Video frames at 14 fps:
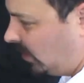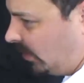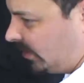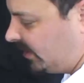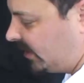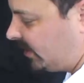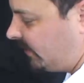
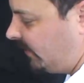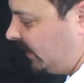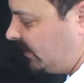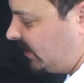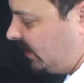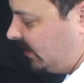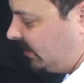that this
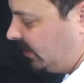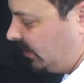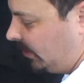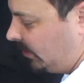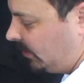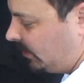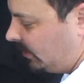fits
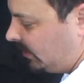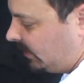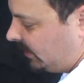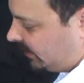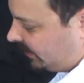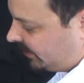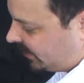into
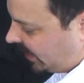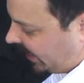is